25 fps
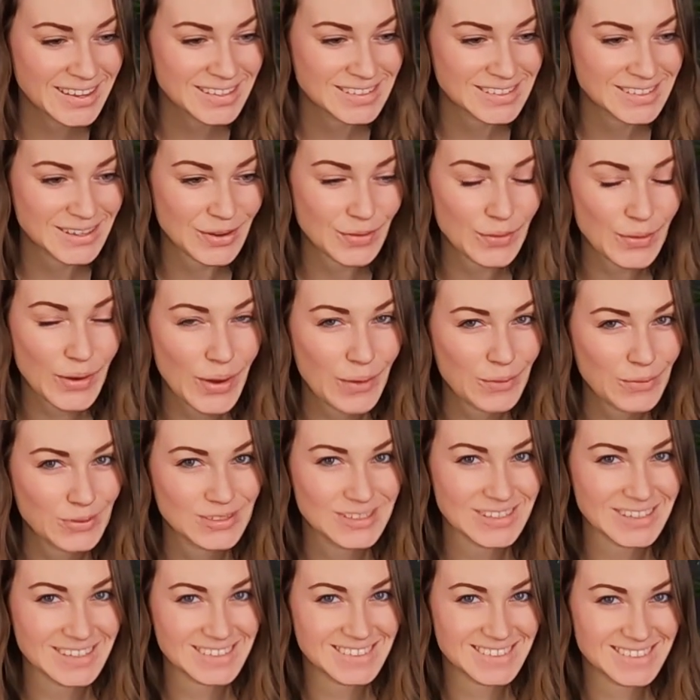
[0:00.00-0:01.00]
So I will
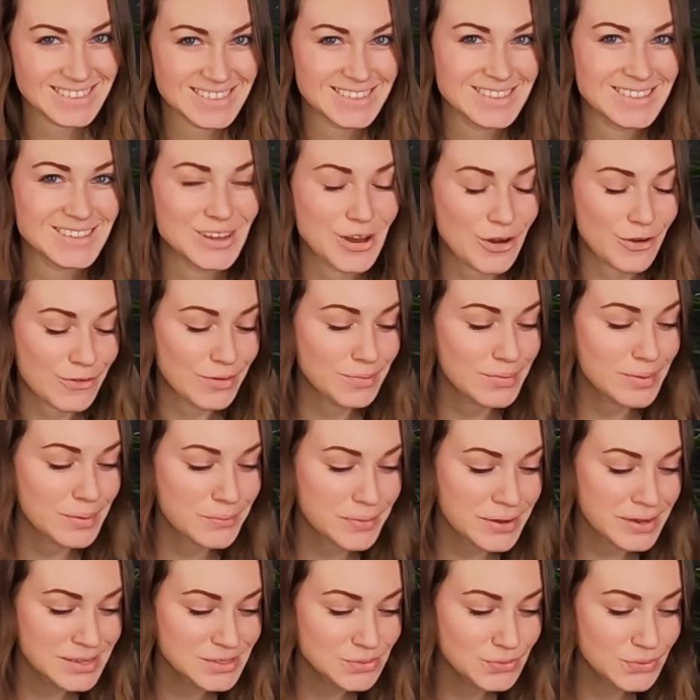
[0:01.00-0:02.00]
just cover my
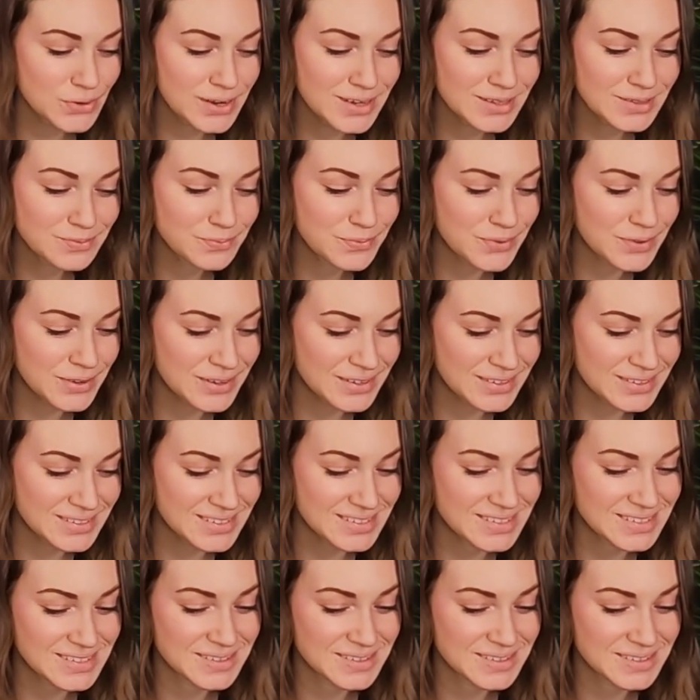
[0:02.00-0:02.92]
password, but